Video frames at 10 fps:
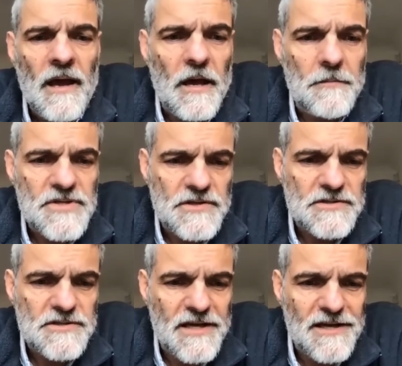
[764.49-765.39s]
So
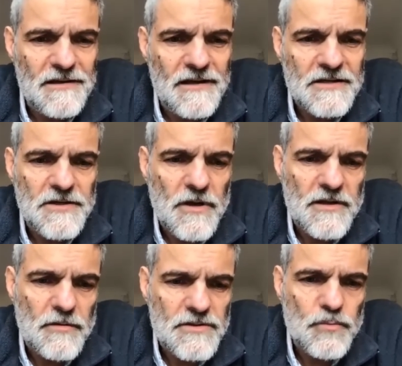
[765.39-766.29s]
just actually, rather
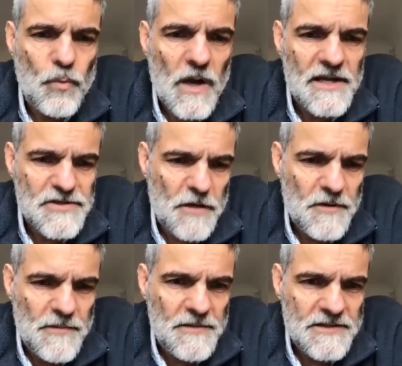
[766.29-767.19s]
than just one
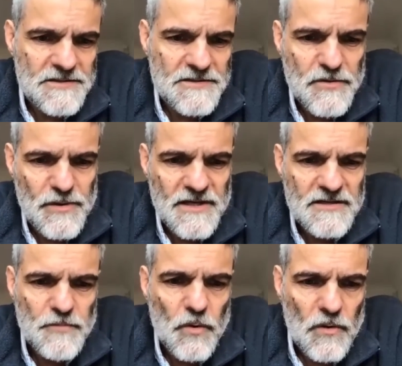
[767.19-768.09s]
example, maybe just three
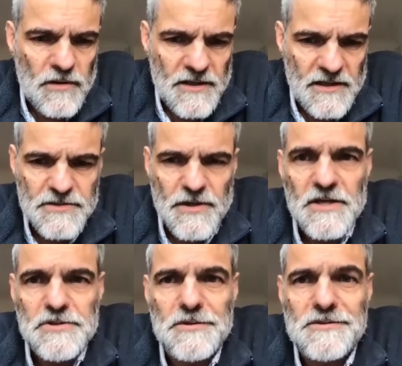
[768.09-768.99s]
small
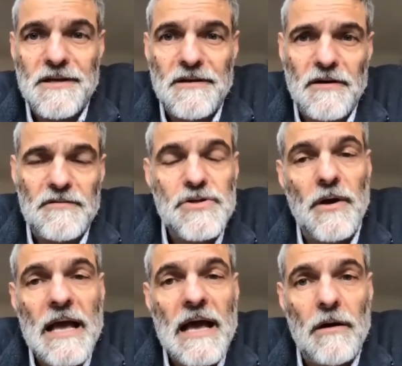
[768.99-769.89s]
illustrations of
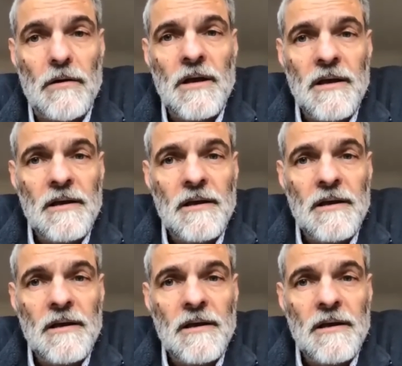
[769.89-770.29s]
showing how